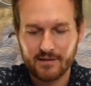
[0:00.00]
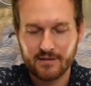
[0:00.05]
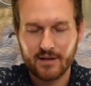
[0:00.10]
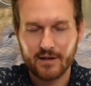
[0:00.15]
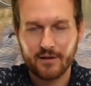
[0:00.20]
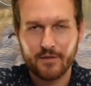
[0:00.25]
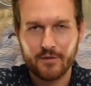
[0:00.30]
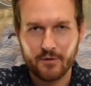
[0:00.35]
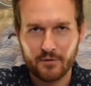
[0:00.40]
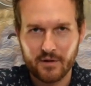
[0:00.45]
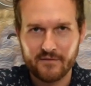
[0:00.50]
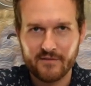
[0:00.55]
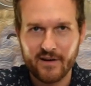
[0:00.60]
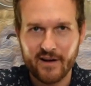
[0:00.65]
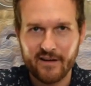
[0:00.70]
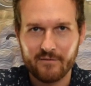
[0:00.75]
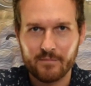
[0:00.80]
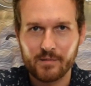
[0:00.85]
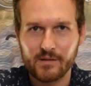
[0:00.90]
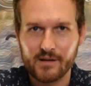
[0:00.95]
like
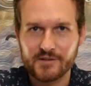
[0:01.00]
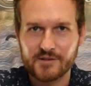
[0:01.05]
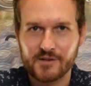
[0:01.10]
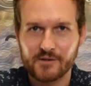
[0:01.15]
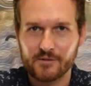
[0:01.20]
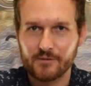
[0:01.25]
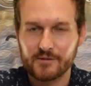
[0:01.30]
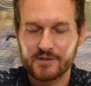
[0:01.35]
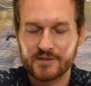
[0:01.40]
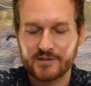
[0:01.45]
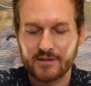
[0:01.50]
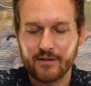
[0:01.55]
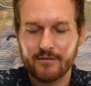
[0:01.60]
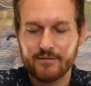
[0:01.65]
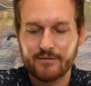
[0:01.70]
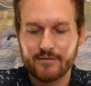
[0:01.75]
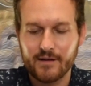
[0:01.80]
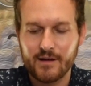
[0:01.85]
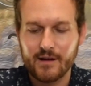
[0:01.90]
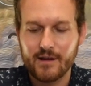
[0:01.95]
35 plus year old
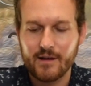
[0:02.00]
stuff.